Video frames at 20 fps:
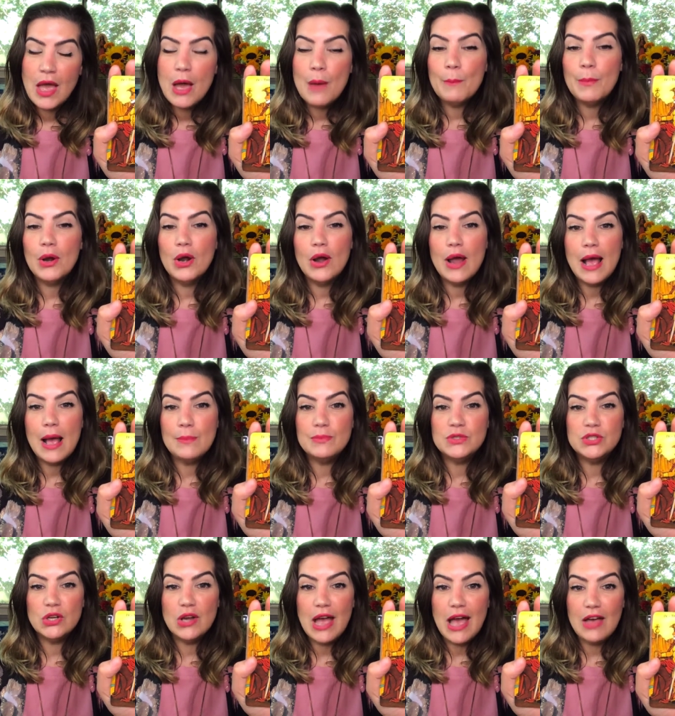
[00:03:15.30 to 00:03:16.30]
Perhaps
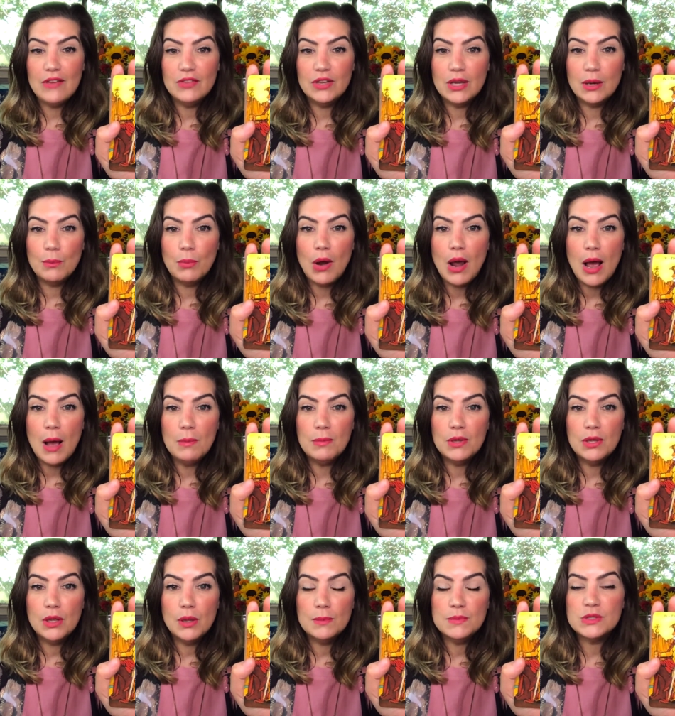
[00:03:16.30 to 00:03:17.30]
you're having
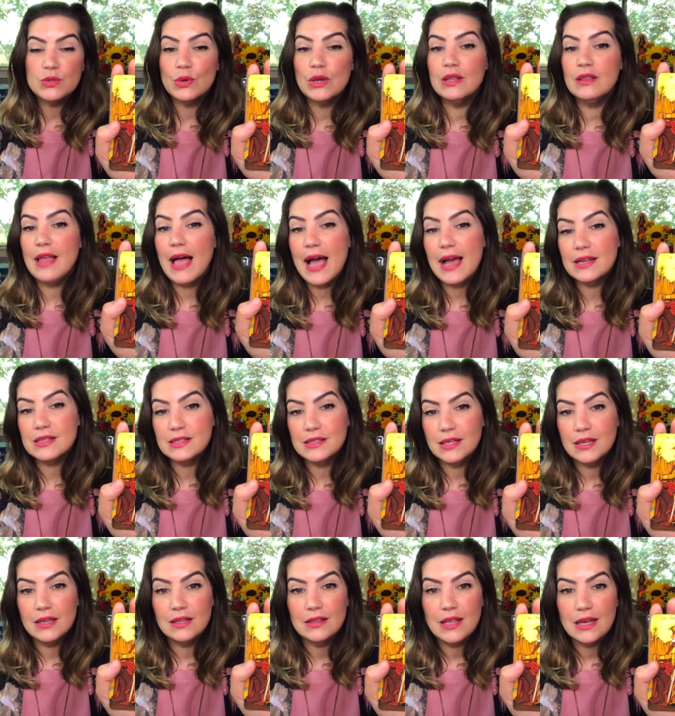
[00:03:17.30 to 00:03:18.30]
problems
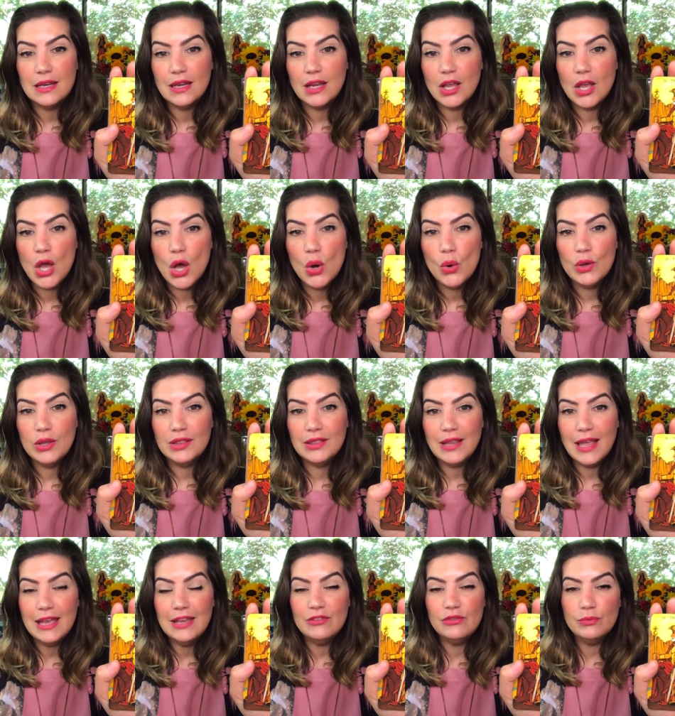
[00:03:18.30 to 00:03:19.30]
relaxing and letting go in
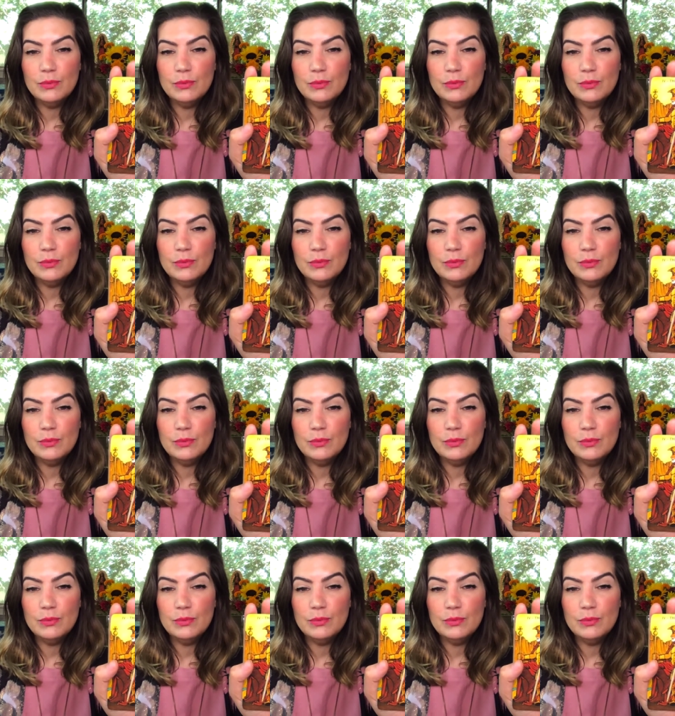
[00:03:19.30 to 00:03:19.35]
life